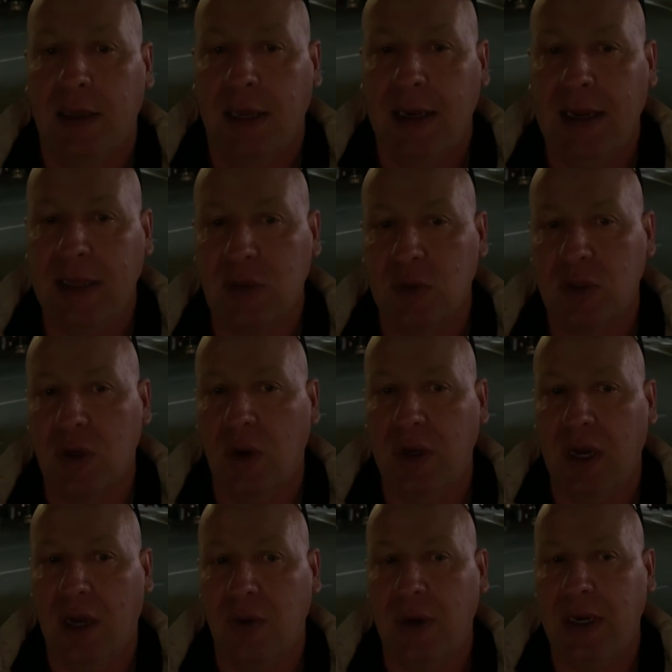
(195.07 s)
And that's what's
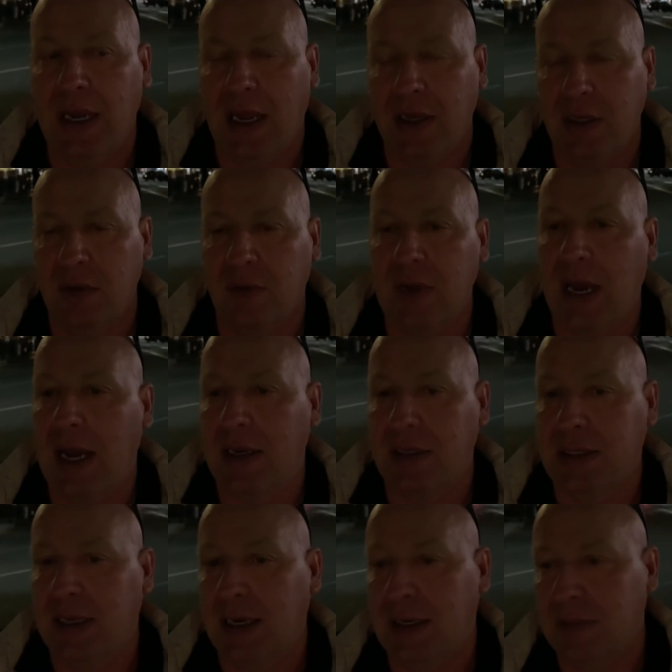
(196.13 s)
going on right now. You've got,
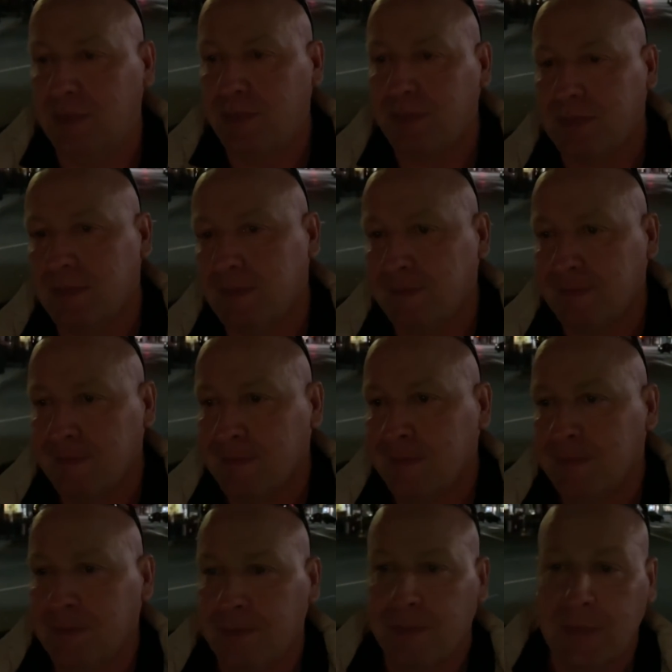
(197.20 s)

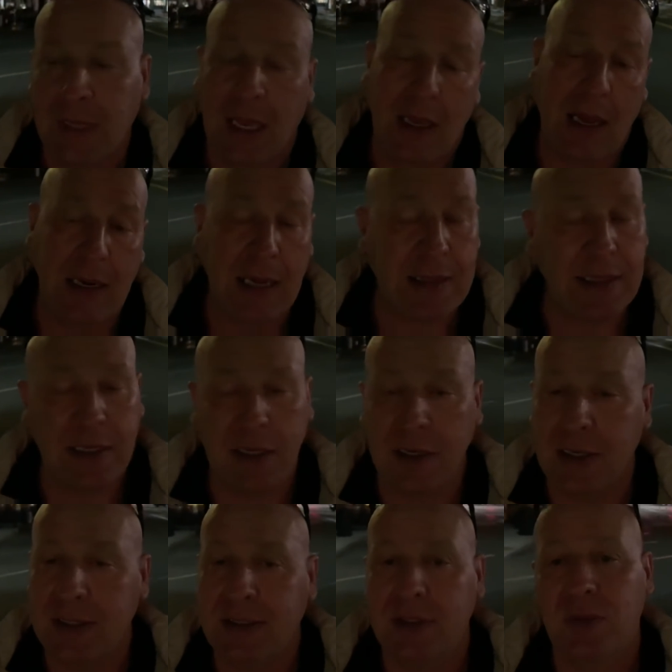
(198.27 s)
and I think you're
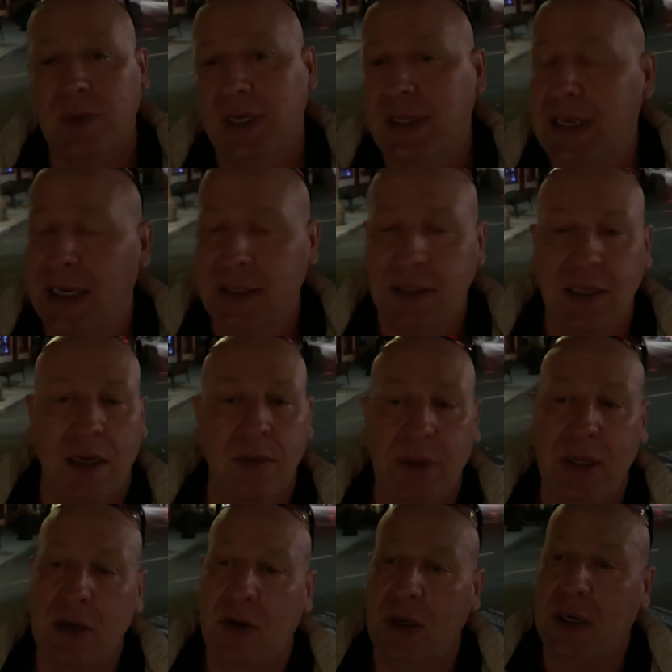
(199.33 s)
gonna see $20,000
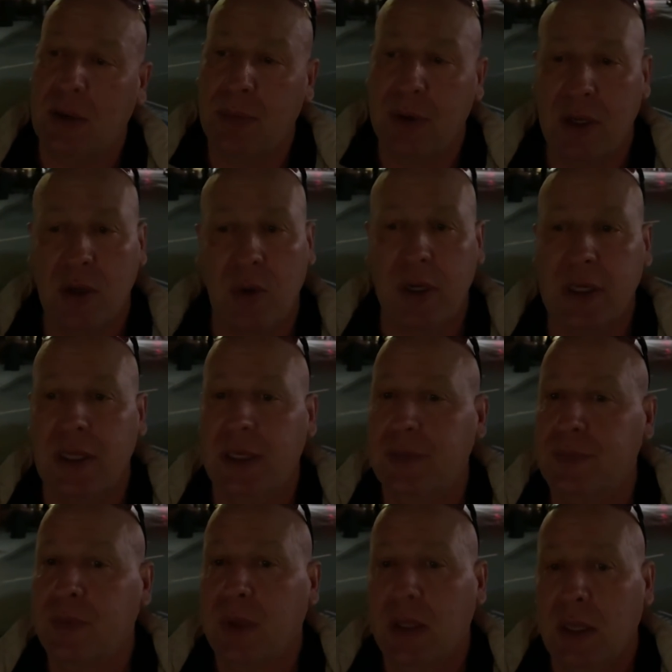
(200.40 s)
Bitcoin here pretty quickly.
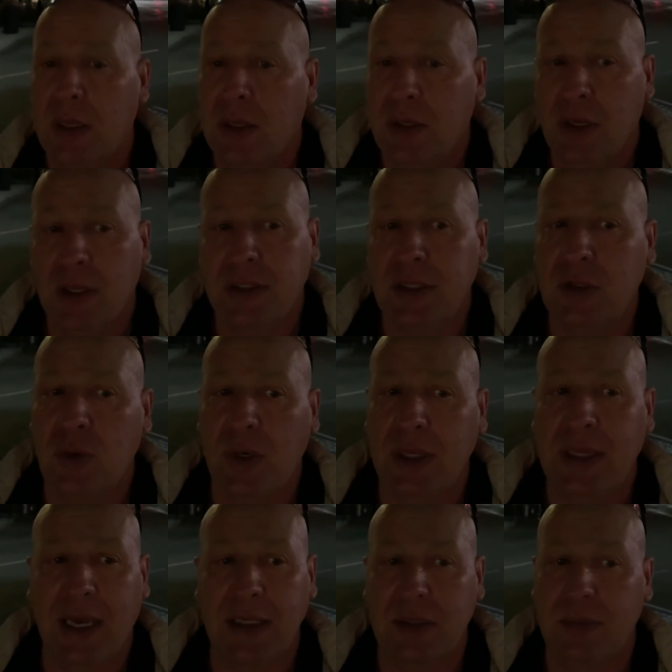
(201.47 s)
You're gonna see
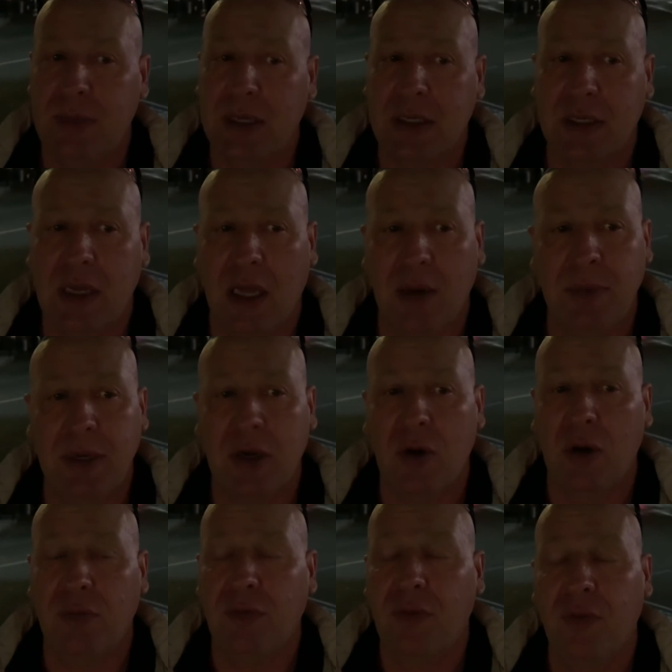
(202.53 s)
$20,000
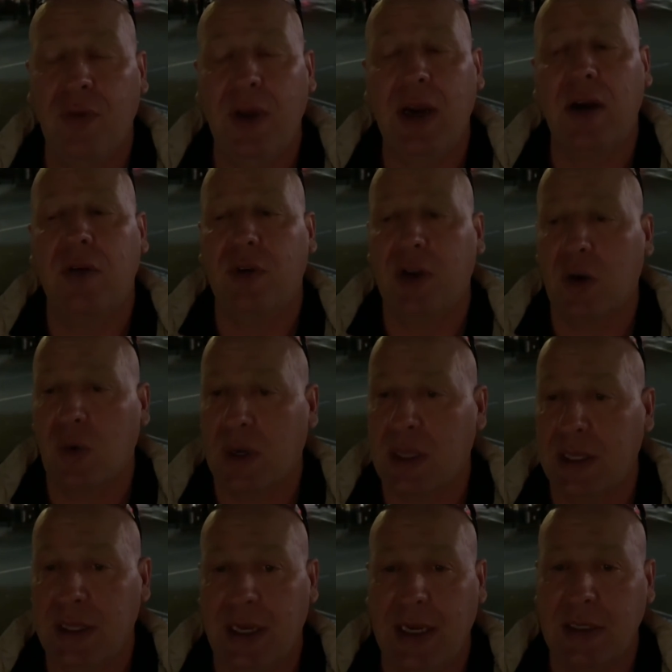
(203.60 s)
Bitcoin very, very
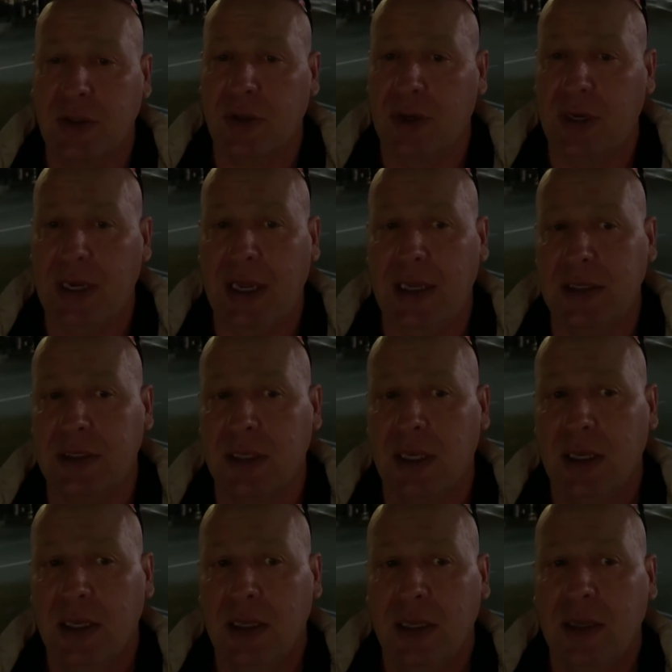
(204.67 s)
quickly in the next 30 days,
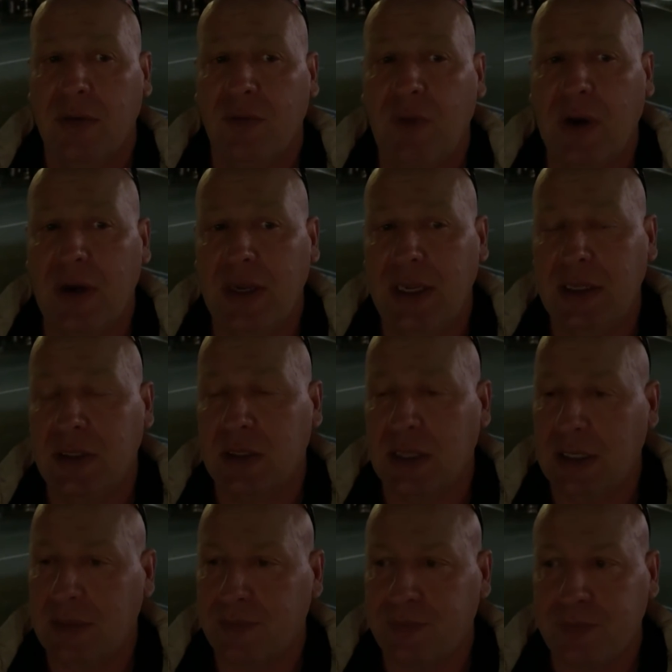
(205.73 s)
very easily.